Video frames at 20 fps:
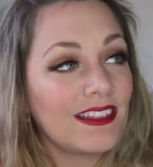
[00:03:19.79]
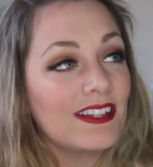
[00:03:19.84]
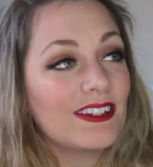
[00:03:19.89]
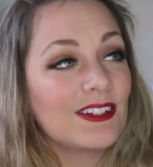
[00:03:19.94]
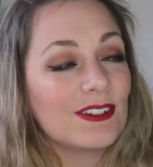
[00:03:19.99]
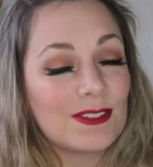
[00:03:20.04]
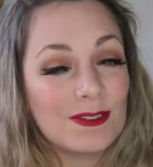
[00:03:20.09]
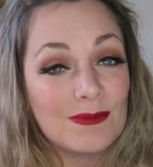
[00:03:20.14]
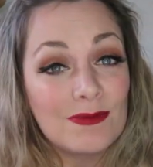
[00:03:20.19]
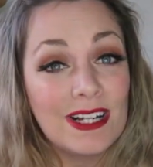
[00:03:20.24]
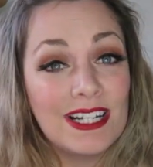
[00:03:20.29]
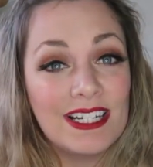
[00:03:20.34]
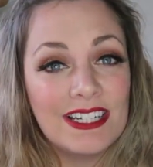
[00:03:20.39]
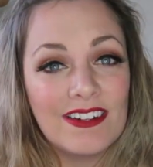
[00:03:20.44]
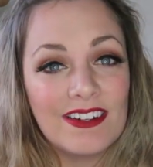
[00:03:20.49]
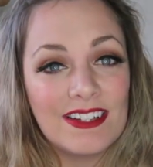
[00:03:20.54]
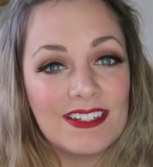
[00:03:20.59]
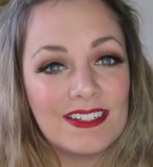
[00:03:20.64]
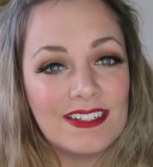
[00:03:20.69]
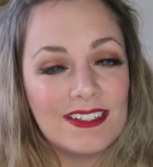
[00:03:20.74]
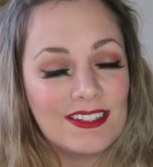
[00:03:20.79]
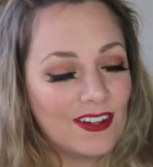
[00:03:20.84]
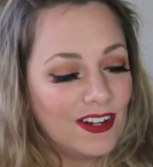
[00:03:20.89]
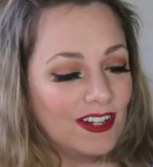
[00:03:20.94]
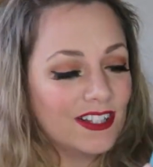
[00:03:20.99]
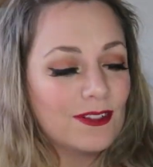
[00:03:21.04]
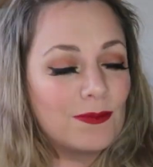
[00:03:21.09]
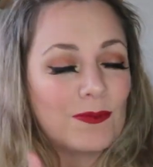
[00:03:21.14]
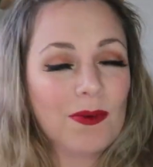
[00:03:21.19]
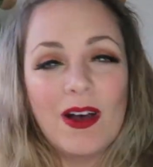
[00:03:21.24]
They've got some really nice
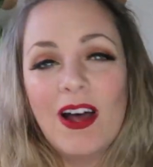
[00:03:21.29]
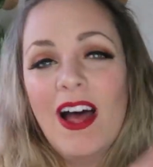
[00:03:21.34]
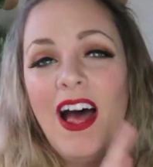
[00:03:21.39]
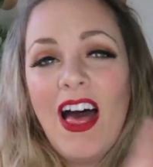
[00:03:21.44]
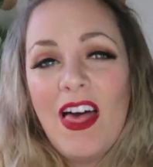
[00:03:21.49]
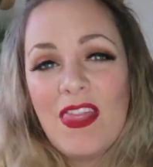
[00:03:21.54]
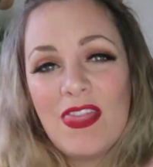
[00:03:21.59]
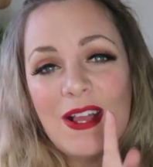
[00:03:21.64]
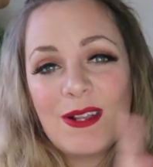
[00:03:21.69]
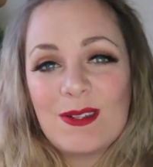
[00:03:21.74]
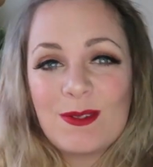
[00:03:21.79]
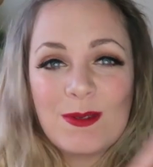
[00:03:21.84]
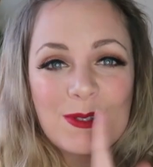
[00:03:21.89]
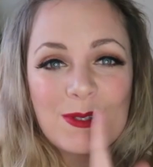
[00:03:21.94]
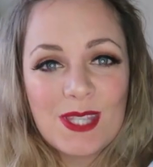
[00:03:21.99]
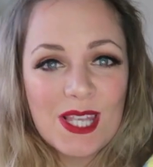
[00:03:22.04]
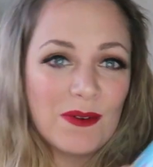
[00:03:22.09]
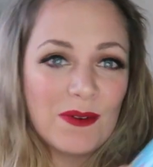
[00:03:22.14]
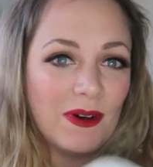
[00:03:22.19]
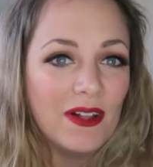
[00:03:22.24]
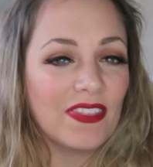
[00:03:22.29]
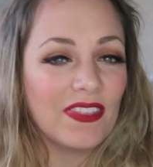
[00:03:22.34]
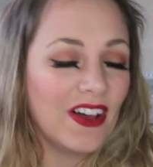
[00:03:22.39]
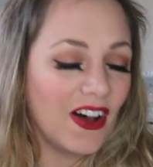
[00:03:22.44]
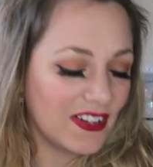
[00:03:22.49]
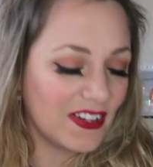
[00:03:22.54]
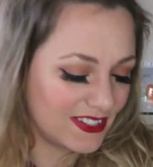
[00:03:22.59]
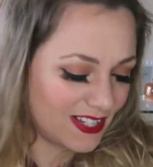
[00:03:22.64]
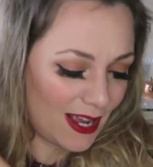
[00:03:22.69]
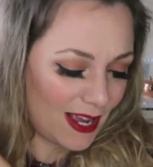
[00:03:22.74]
designs, but this was the one
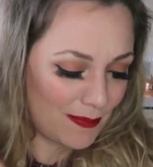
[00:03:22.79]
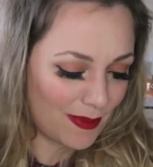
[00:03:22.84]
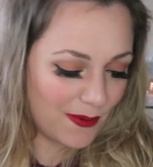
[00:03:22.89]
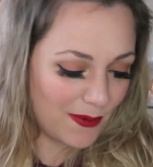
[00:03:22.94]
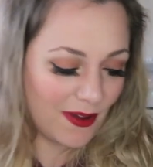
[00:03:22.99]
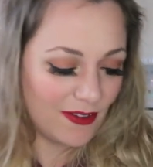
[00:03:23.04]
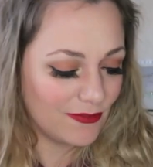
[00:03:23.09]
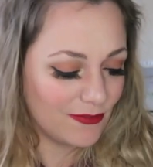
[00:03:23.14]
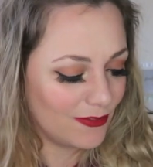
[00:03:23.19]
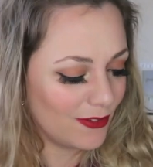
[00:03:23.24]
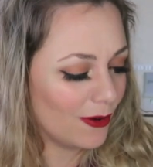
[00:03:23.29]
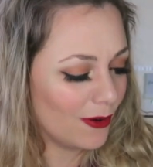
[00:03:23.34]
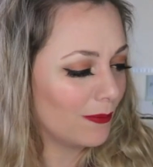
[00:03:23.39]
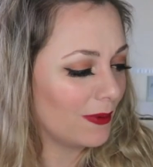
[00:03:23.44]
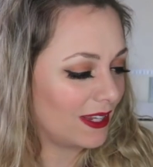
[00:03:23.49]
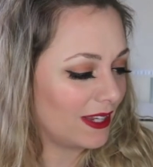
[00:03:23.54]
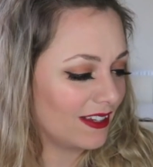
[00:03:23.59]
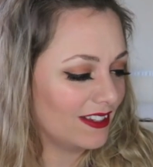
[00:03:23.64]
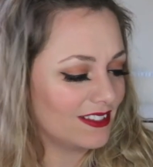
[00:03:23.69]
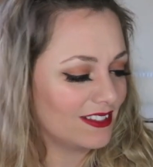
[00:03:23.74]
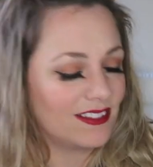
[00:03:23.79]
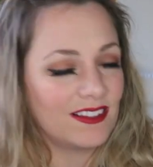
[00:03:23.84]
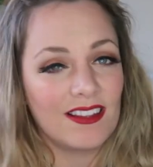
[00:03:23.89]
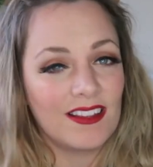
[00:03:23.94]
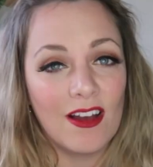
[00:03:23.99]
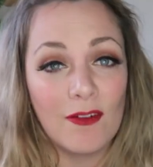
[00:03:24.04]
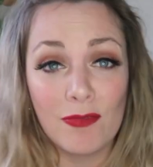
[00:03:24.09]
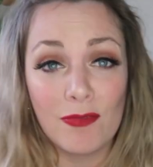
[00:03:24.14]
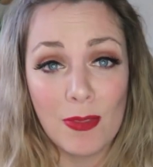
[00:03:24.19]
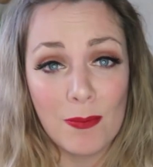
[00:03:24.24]
that Tabby went for because
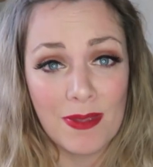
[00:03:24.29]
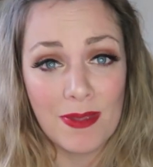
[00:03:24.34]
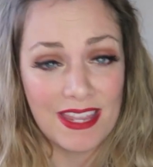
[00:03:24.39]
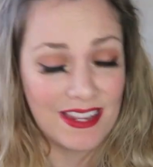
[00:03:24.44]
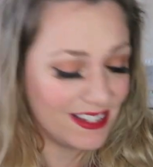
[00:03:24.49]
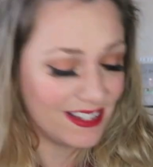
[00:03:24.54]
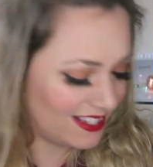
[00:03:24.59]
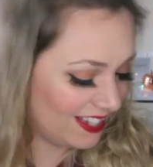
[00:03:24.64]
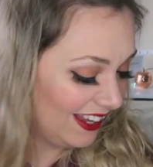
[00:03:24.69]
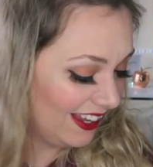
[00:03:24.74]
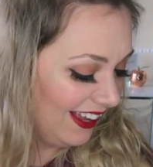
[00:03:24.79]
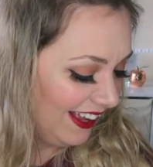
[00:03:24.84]
of the bees.